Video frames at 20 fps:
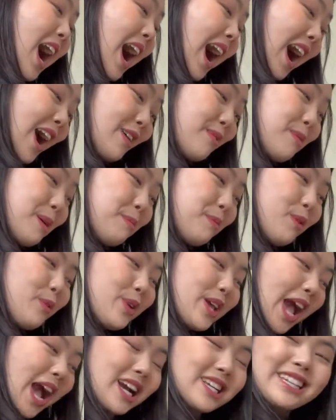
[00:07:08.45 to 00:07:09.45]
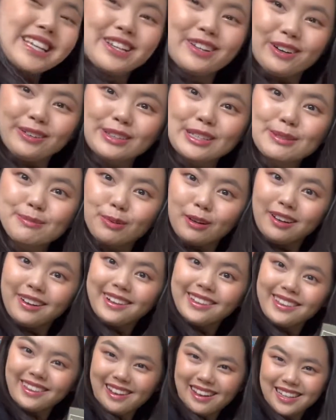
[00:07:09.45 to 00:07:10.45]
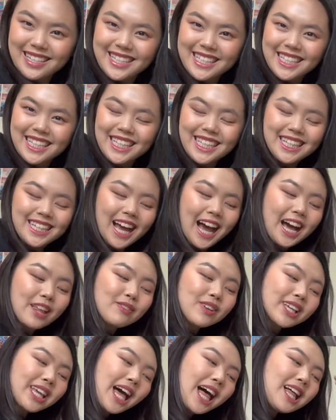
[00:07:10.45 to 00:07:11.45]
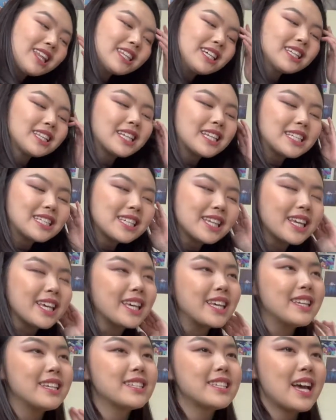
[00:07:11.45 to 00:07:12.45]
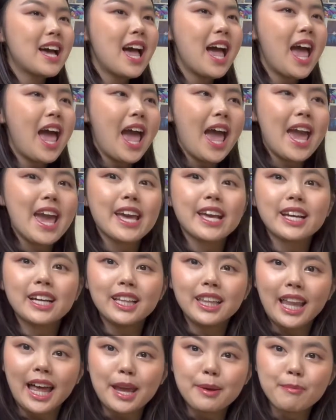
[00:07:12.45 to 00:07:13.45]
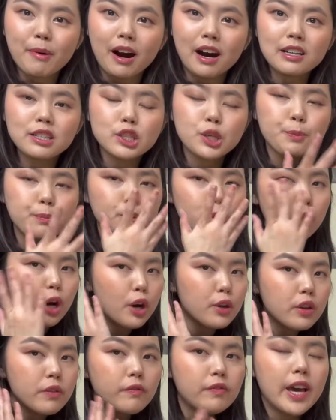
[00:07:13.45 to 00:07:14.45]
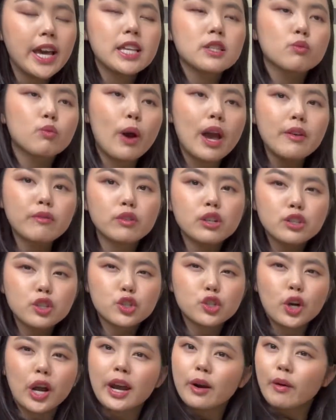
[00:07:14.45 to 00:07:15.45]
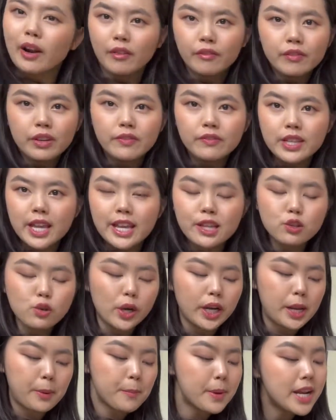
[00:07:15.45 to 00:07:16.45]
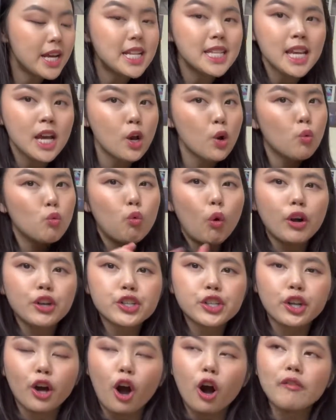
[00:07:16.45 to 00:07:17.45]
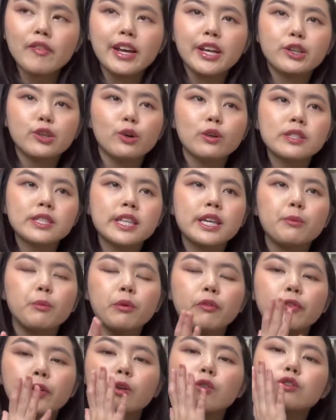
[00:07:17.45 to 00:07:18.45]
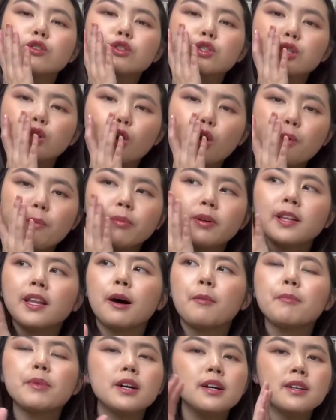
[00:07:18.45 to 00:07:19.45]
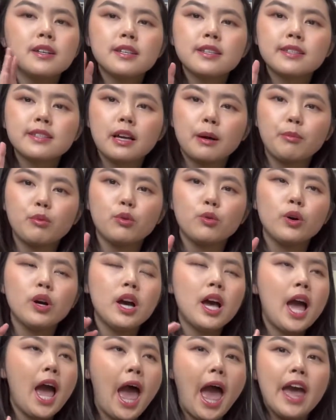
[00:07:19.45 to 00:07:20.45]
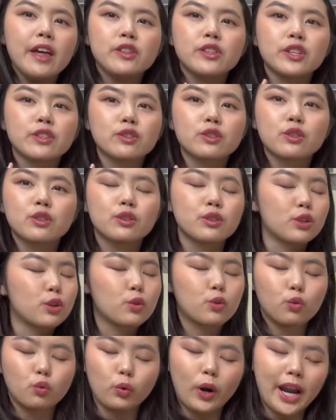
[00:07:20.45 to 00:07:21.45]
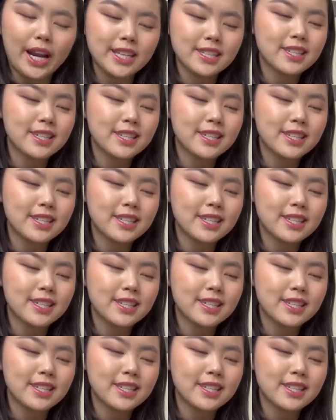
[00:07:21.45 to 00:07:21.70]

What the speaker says: I remember we actually got this product last year in the advent calendar. This is a clay mask. You put it on your face, wait for it to dry around 15-20 minutes, wash it off, and your skin will feel so plump, supple, and just great.